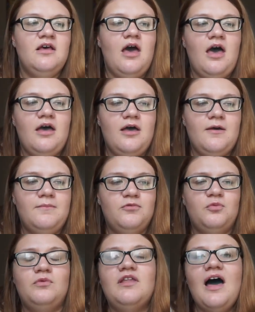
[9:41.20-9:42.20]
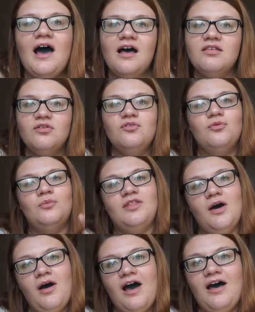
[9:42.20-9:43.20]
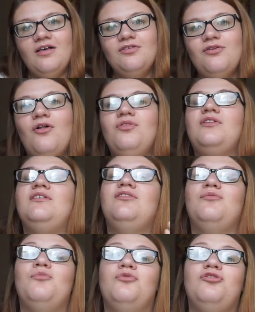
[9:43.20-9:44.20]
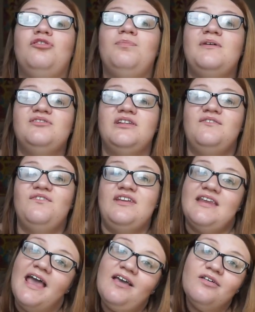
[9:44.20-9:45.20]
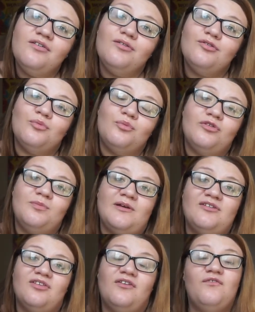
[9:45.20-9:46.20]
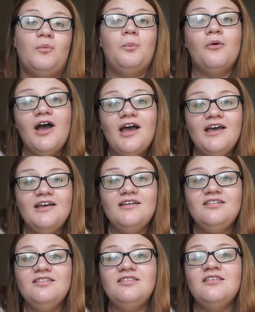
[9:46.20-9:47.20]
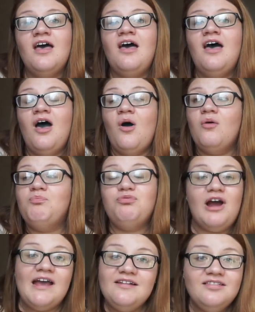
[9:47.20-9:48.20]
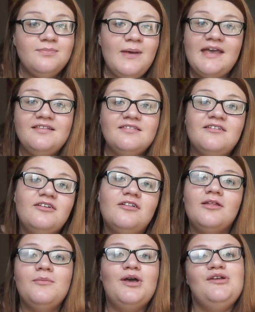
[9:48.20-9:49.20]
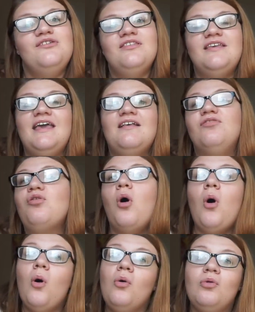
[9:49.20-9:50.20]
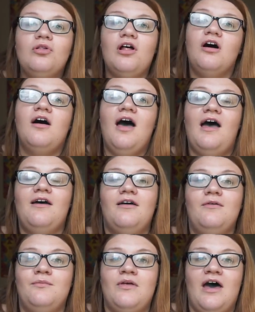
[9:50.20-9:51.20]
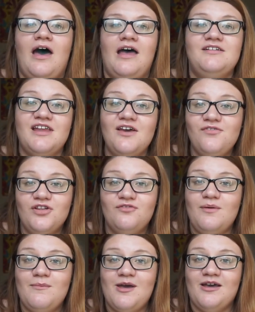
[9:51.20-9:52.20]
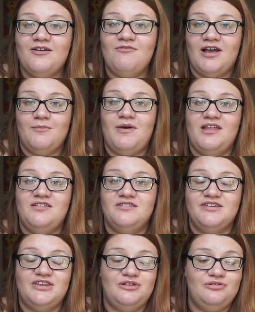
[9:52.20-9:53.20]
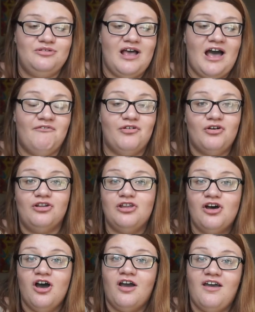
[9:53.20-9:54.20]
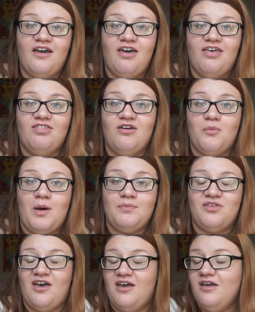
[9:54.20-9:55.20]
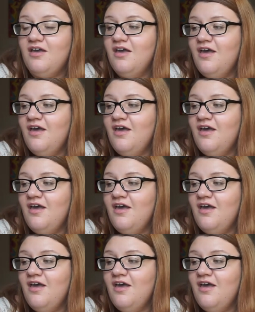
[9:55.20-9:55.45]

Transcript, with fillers: Um, some with hearts on, some without hearts on. There's some especially for nails, some especially for brides bridesmaids, little emergency kits, the whole lot. Um, I definitely re recommend you to have a good look at their website.